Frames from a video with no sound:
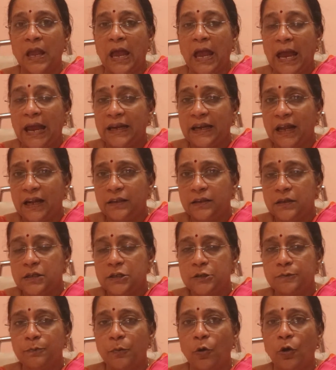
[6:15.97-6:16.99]
And at
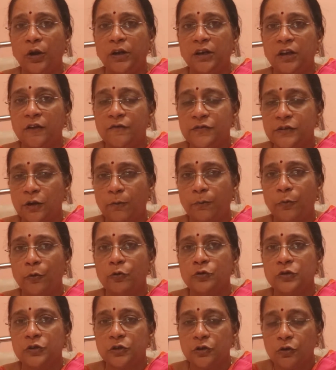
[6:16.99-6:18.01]
this point, if
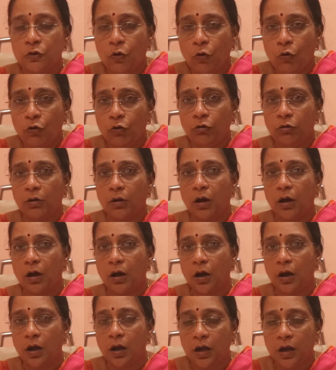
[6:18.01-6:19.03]
suppose your
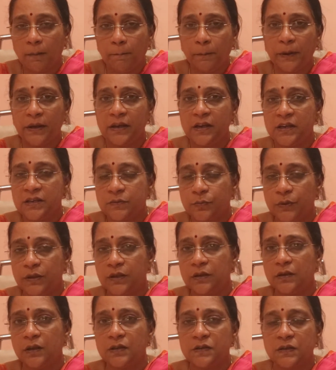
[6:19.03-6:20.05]
company is
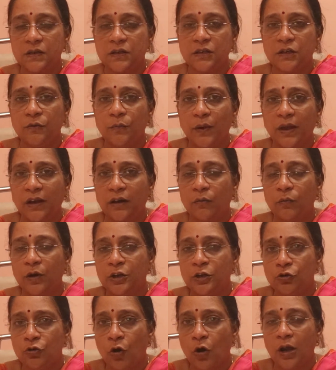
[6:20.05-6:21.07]
within the city wherever
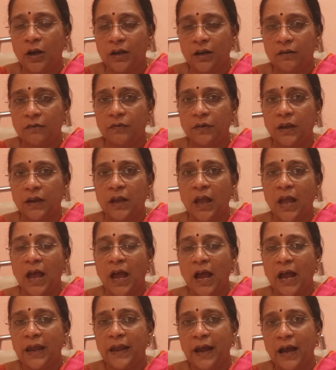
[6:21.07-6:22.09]
you are living,
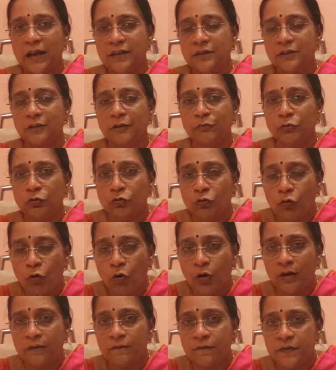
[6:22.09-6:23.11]
I ask them to
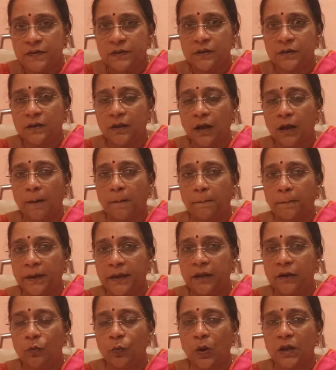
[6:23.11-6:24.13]
go and visit the
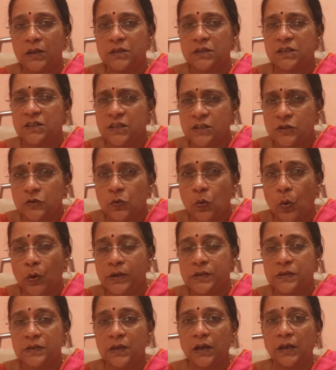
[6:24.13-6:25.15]
company once. Just go
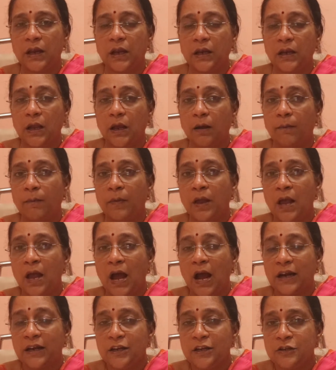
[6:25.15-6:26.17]
inside and come.
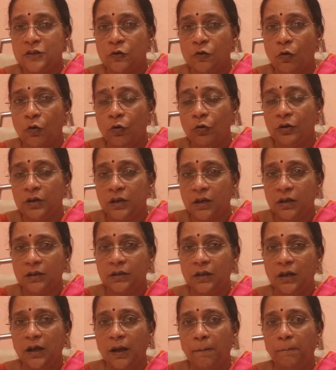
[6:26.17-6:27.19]
At least go
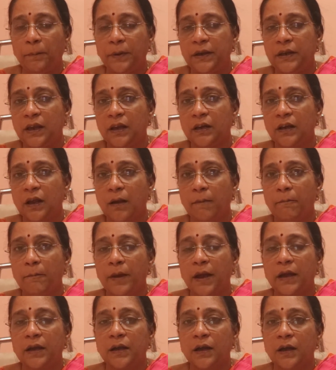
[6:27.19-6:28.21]
near the company and come
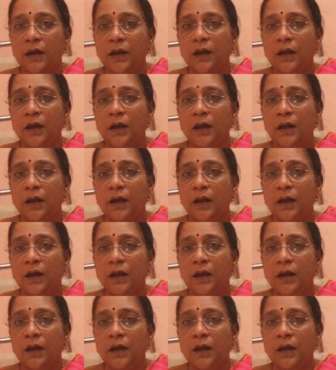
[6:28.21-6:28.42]
back.